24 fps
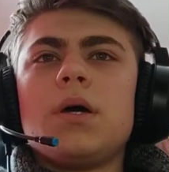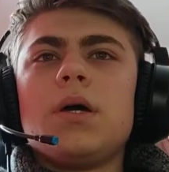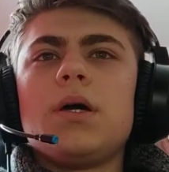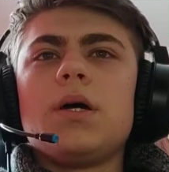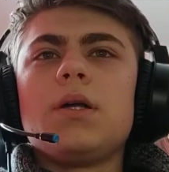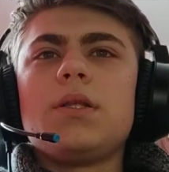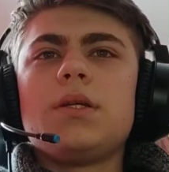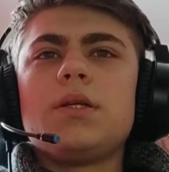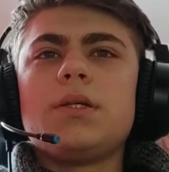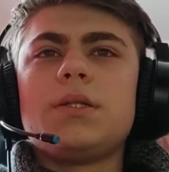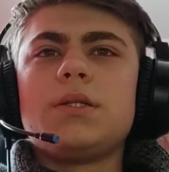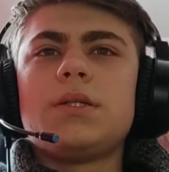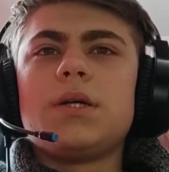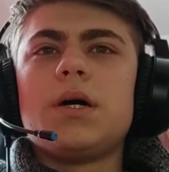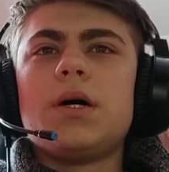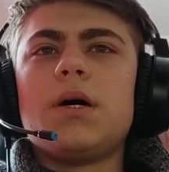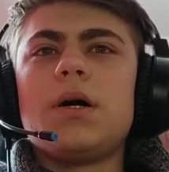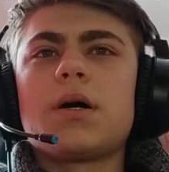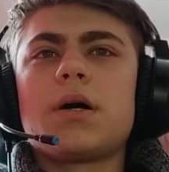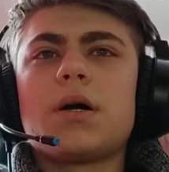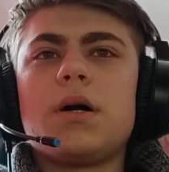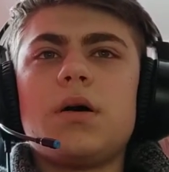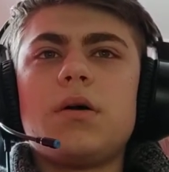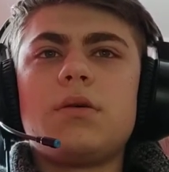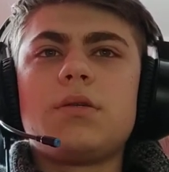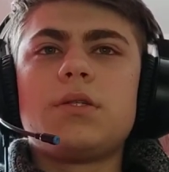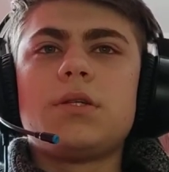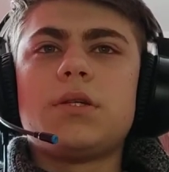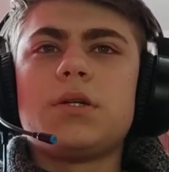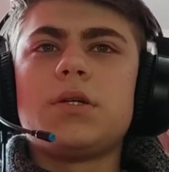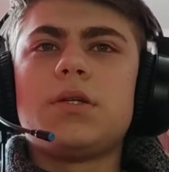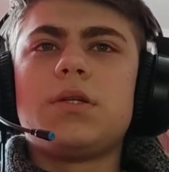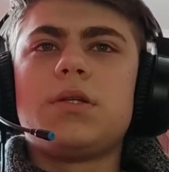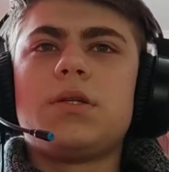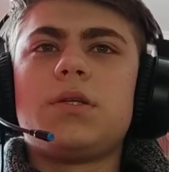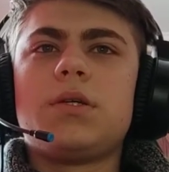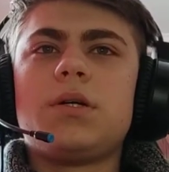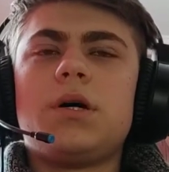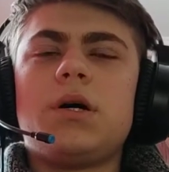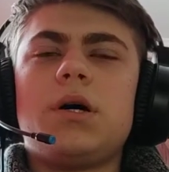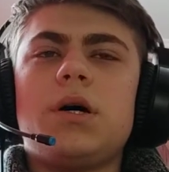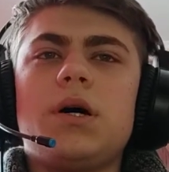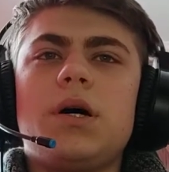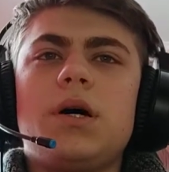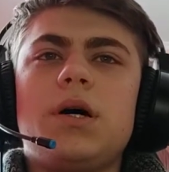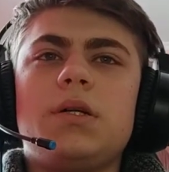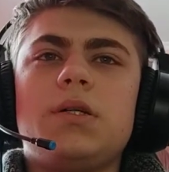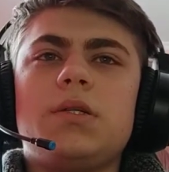It is accounted
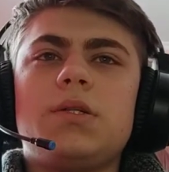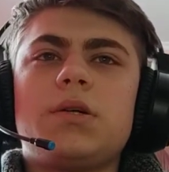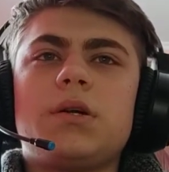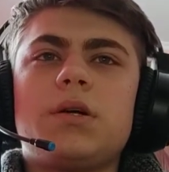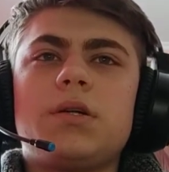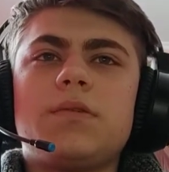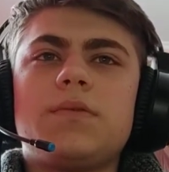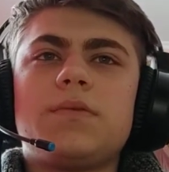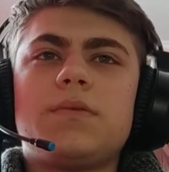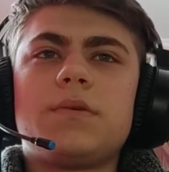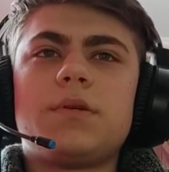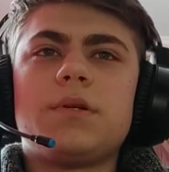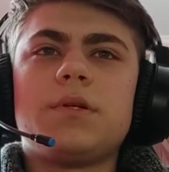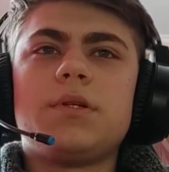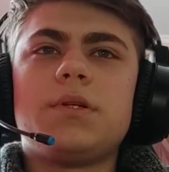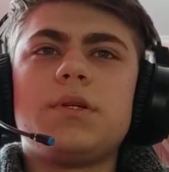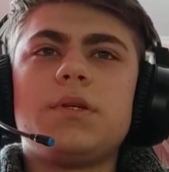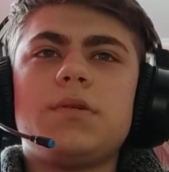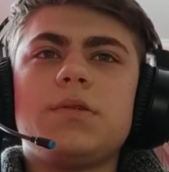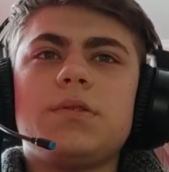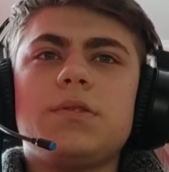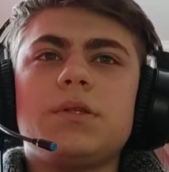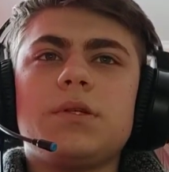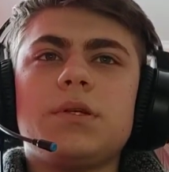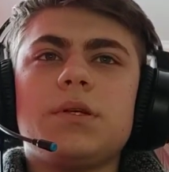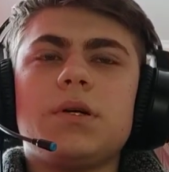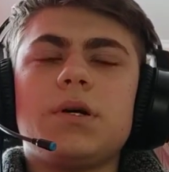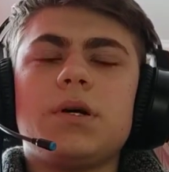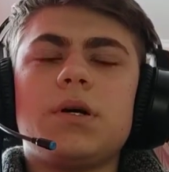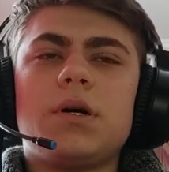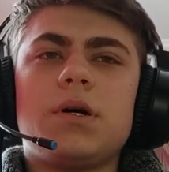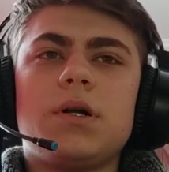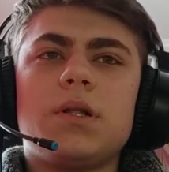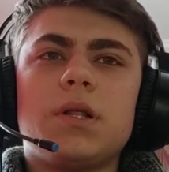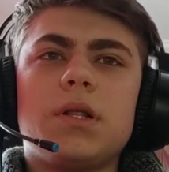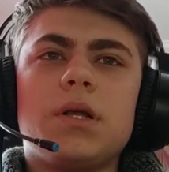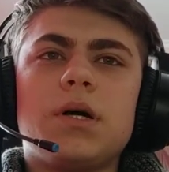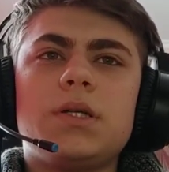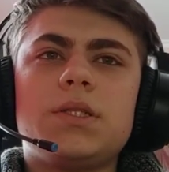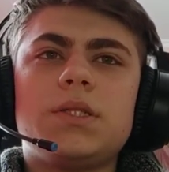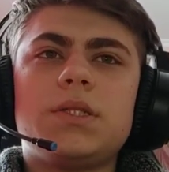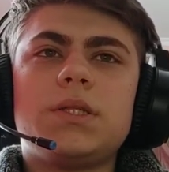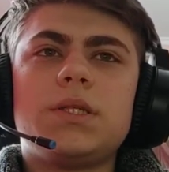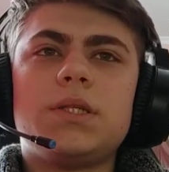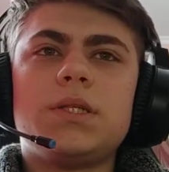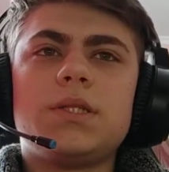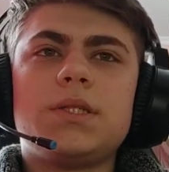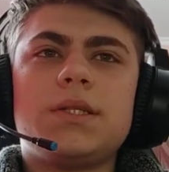and transferred using online
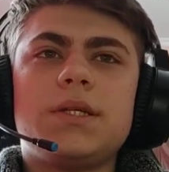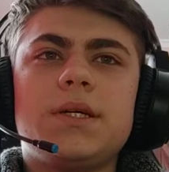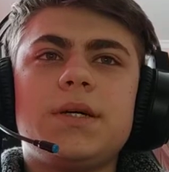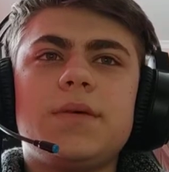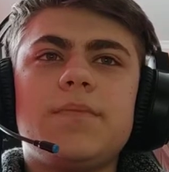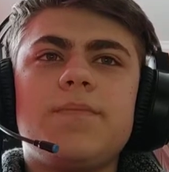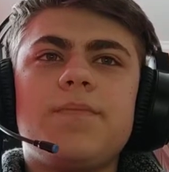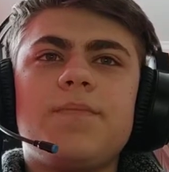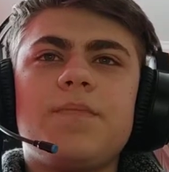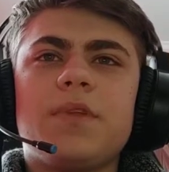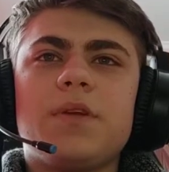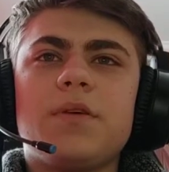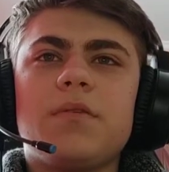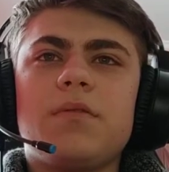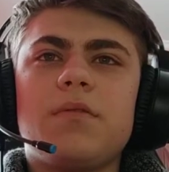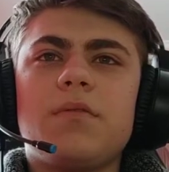system.